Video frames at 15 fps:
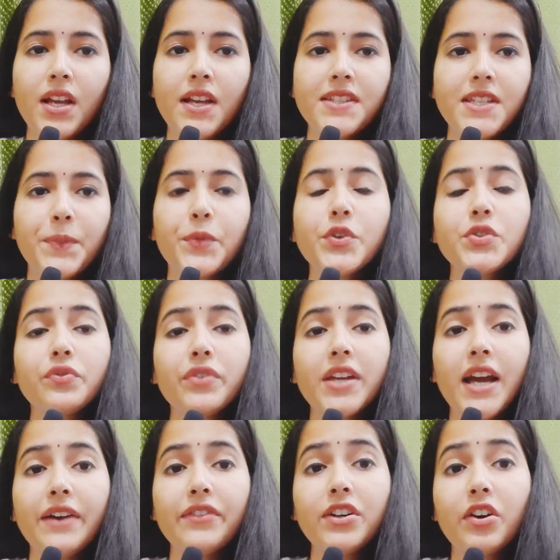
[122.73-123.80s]
Suppose we
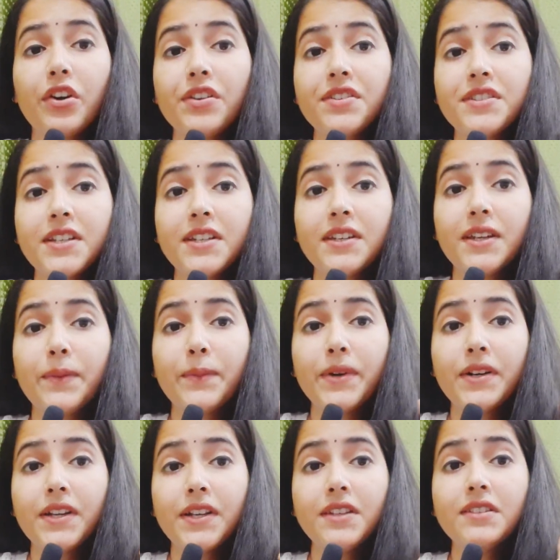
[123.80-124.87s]
have a constant
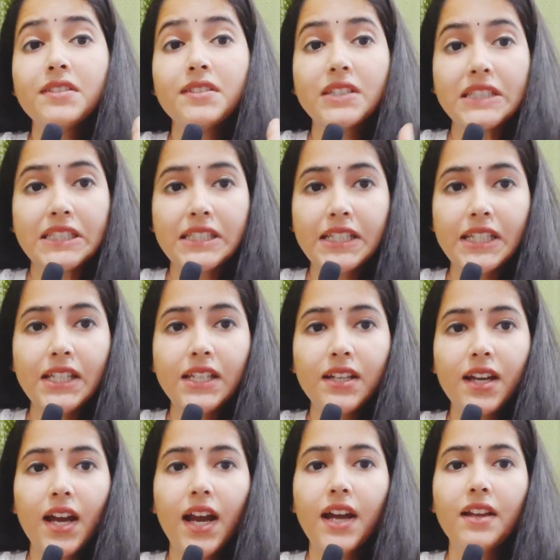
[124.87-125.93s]
number is 3,
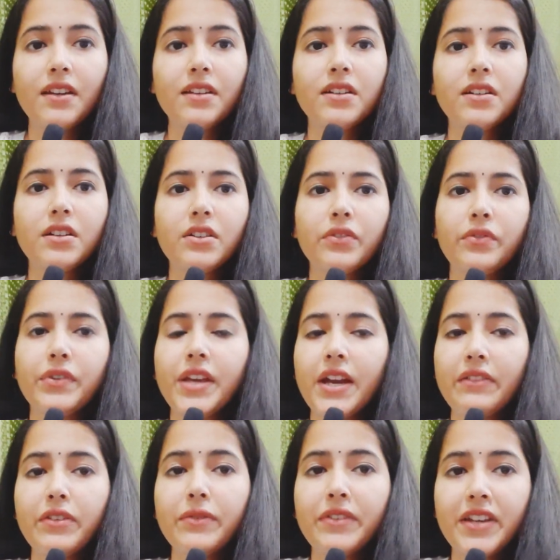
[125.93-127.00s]
and we
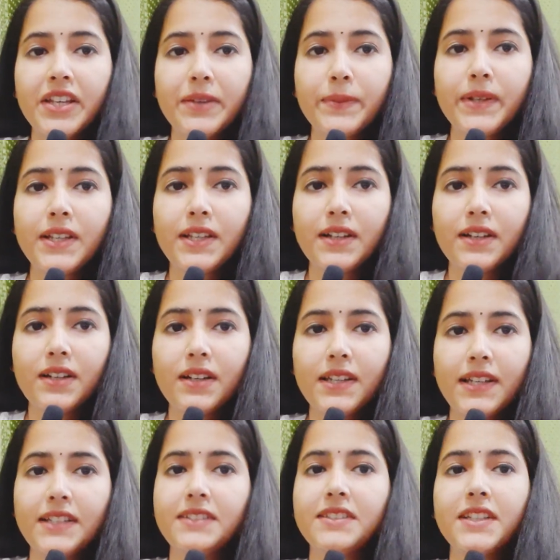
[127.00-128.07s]
have a variable,
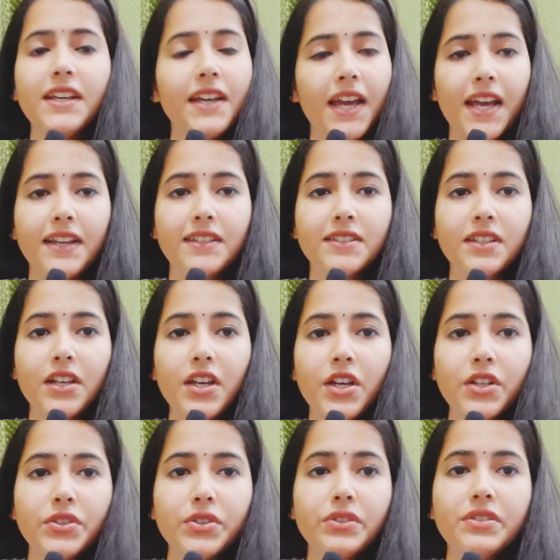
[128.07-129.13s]
let's say x.
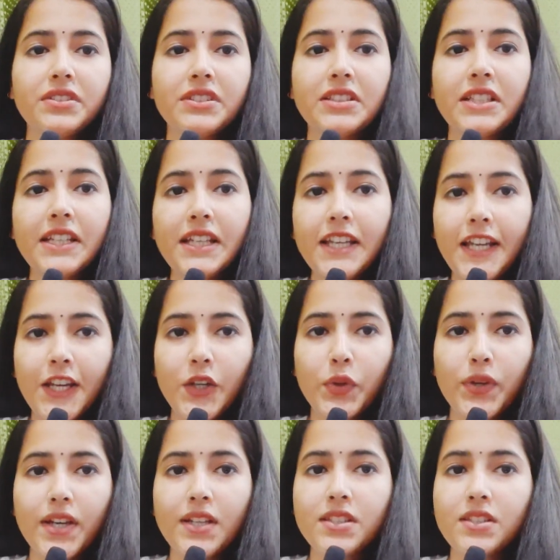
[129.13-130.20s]
So 3 into
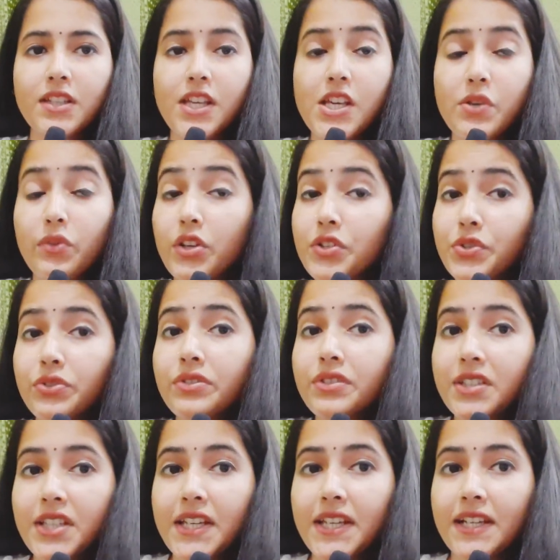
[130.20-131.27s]
x equals to
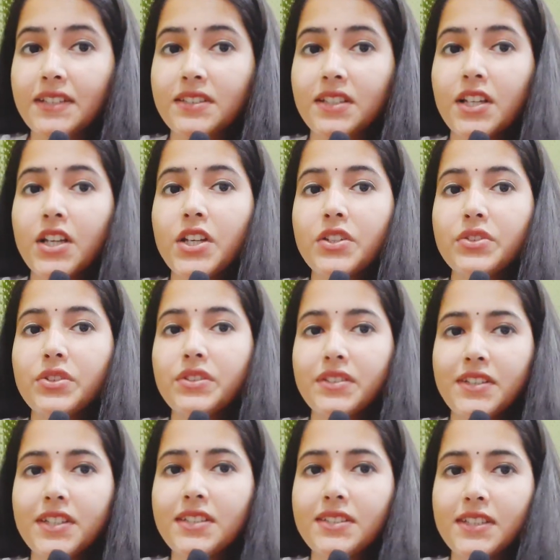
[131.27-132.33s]
3x. So
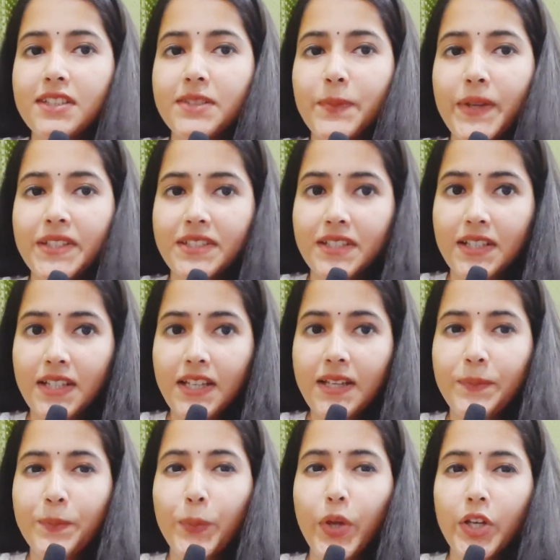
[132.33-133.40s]
this is basically
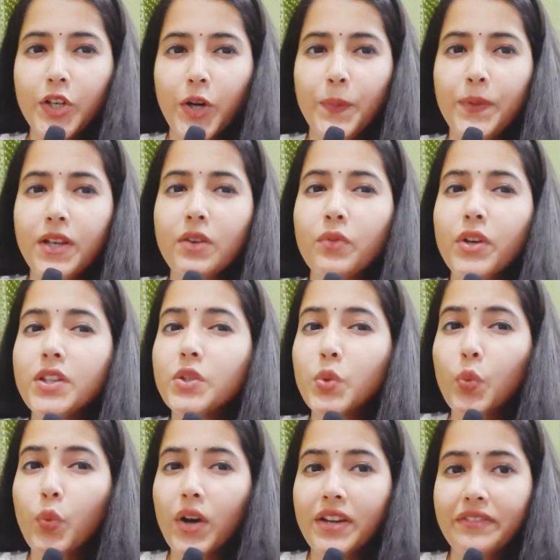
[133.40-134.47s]
polynomial with
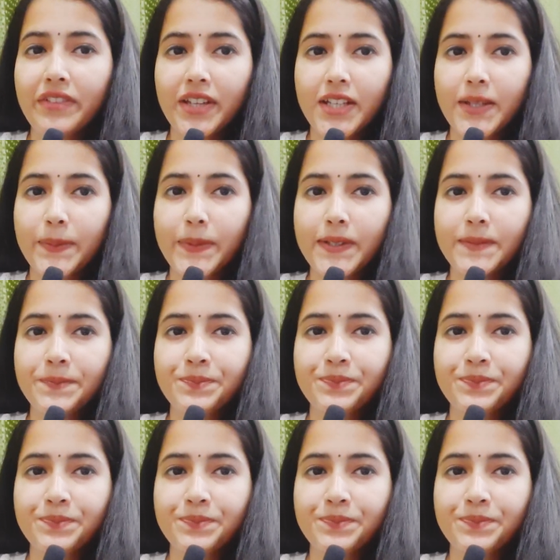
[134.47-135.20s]
one variable.